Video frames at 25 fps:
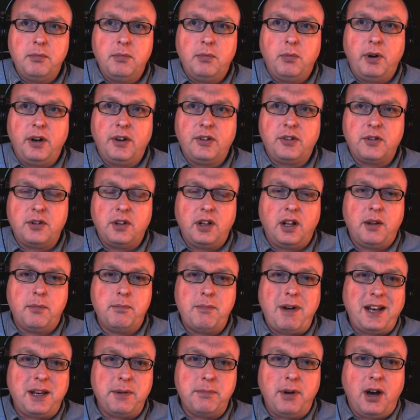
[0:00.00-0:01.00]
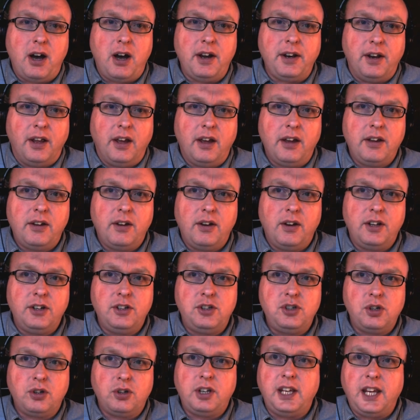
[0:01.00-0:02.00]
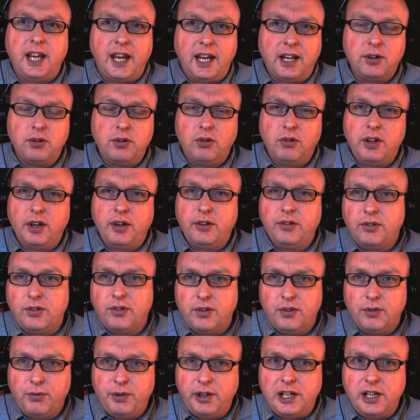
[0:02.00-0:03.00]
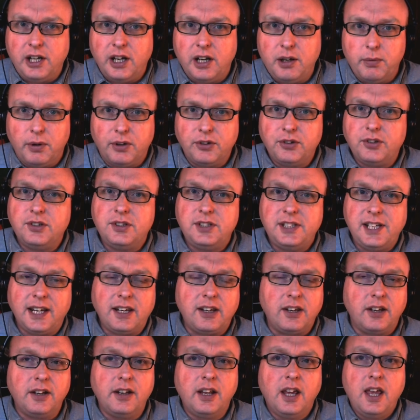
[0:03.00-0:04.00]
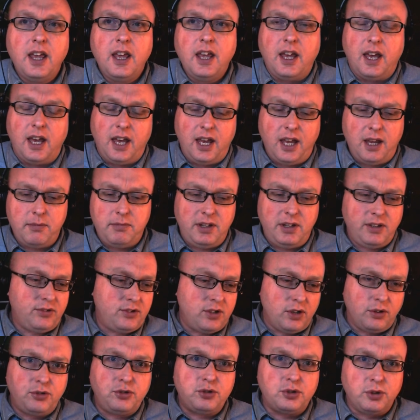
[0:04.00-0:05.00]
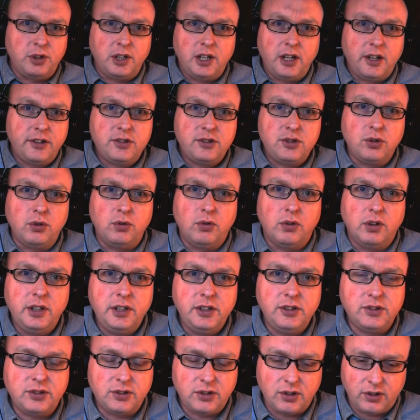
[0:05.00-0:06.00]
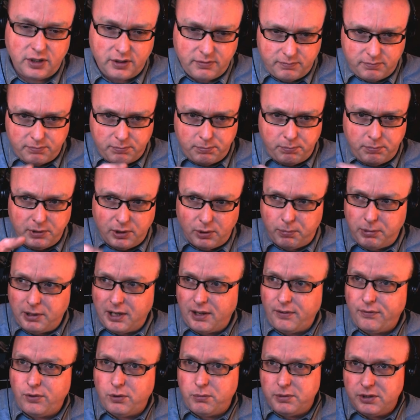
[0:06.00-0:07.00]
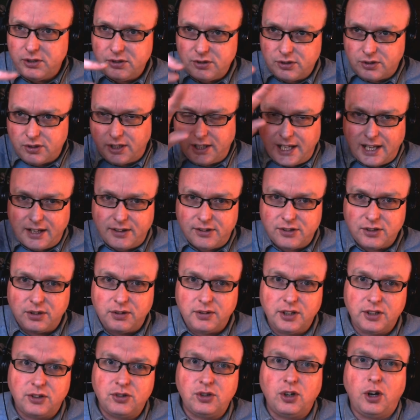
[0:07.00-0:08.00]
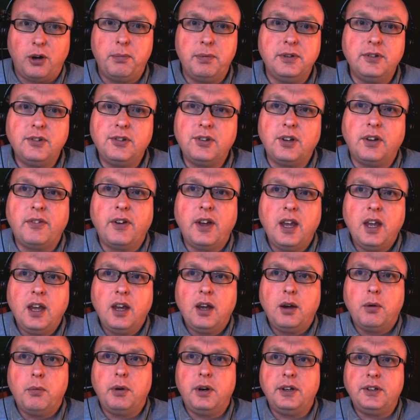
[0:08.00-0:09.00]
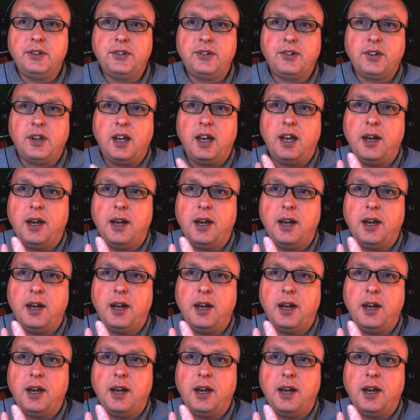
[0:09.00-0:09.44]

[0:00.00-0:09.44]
whereas like Manic Miner and Chucky Egg and all those, the really early ones, and Tekken, there's no storyline at all. You just got a little platform, you just got to get to the top and stuff. Whereas